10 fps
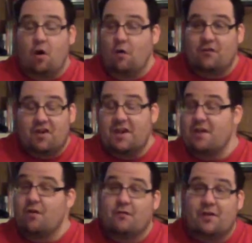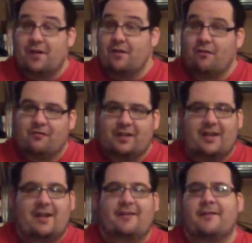over and over and over
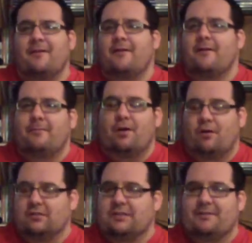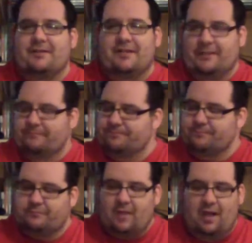again, but ultimately.
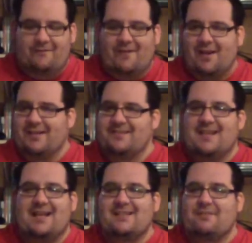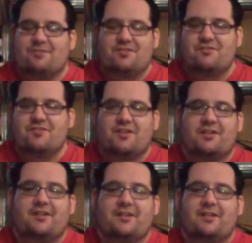Finally, Zack Sabre
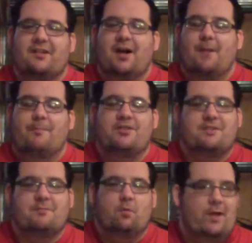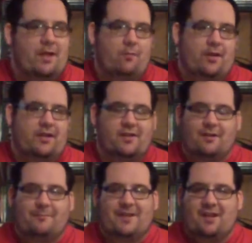Jr. Puts him away with a
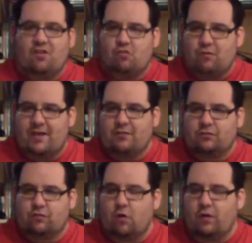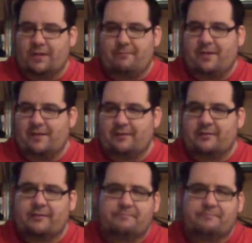European cradle rolling pin.